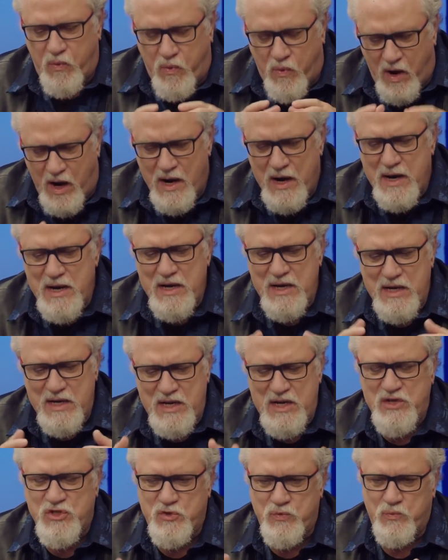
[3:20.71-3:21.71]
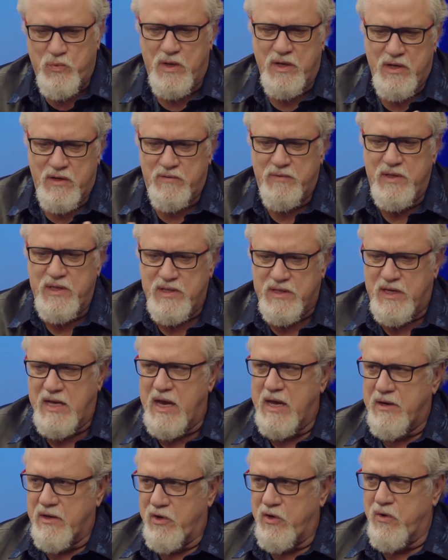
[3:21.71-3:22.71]
why each one of these
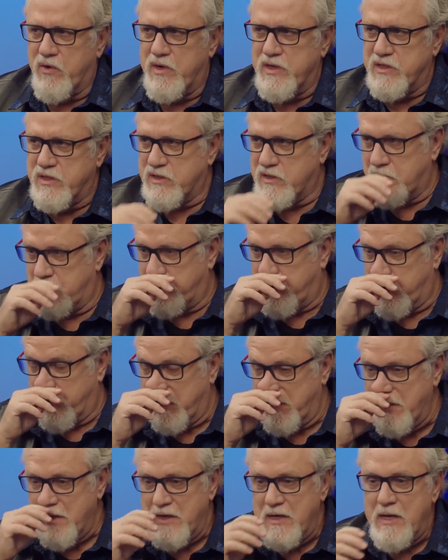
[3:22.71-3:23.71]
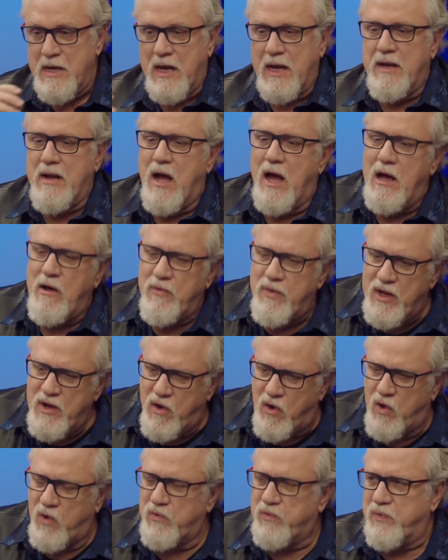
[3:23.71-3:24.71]
categories is important, and how they
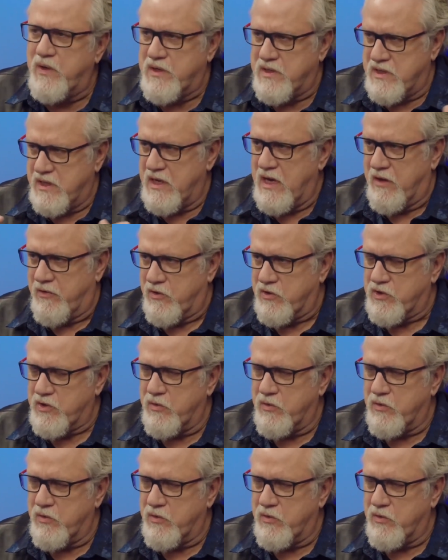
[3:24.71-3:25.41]
all fit together.